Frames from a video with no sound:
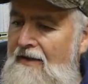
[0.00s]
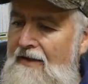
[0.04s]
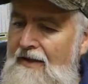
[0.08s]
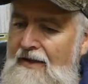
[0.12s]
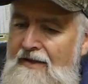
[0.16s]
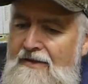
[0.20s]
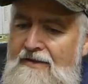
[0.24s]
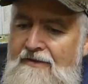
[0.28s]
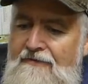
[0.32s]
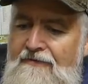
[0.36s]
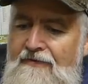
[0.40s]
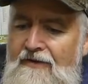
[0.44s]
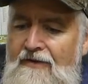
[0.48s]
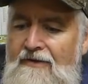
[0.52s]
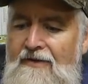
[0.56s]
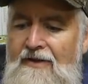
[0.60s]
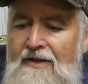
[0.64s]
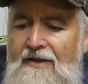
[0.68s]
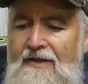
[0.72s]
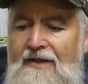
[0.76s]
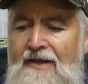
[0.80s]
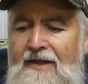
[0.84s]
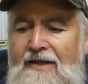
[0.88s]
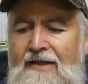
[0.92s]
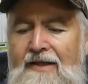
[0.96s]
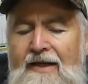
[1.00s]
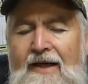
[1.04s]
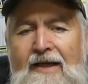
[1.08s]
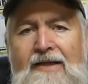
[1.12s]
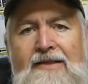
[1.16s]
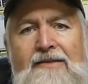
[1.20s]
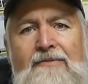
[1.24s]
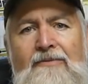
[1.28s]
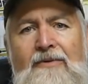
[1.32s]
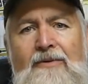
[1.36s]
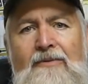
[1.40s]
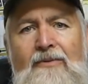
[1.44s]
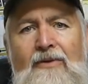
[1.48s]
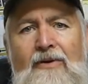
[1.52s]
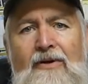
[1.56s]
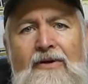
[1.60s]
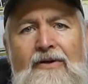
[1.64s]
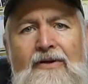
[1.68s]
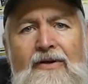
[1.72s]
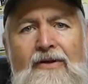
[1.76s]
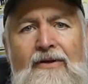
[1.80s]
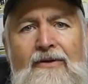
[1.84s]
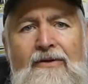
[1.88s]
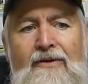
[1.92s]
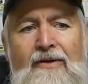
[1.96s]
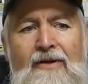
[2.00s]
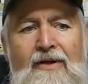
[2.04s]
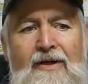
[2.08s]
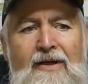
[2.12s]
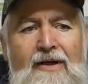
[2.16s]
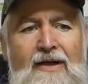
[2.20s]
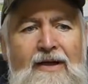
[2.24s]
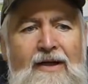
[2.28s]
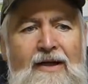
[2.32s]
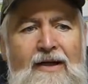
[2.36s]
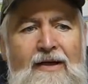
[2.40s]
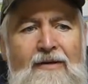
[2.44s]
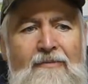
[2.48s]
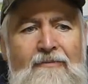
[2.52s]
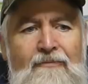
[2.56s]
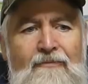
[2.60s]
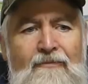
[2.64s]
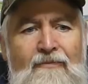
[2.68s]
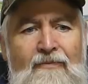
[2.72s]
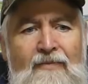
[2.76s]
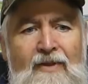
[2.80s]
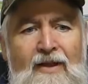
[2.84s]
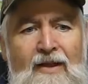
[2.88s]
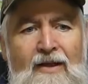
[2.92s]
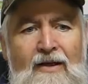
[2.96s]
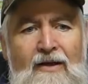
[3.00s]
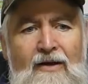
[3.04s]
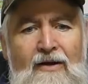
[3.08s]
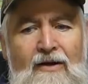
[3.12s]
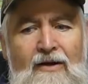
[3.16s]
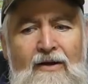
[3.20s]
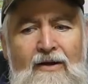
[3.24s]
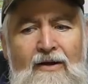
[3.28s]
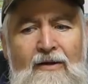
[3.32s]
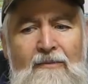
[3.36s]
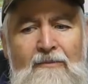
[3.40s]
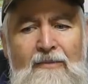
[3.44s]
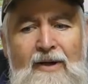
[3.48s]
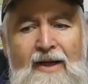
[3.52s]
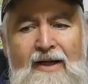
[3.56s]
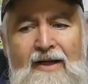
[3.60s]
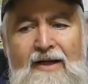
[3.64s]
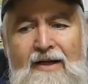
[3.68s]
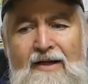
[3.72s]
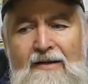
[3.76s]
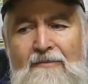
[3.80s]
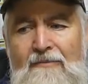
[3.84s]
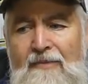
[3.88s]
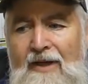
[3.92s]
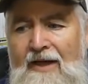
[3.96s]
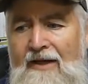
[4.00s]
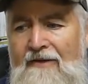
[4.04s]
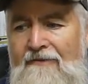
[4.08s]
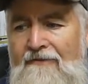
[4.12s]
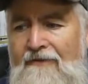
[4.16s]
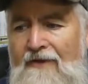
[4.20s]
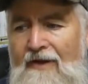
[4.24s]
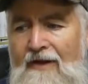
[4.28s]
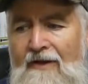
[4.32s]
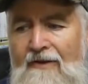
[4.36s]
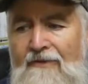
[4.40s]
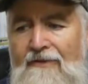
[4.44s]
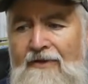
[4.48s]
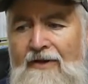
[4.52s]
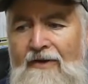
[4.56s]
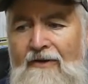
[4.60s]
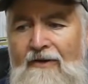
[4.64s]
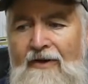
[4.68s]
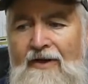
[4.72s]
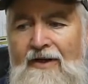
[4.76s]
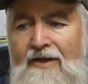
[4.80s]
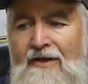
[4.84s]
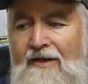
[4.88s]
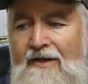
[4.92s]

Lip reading: yeah, there's a few little knickknacks we want to do. I'm making a manifold that I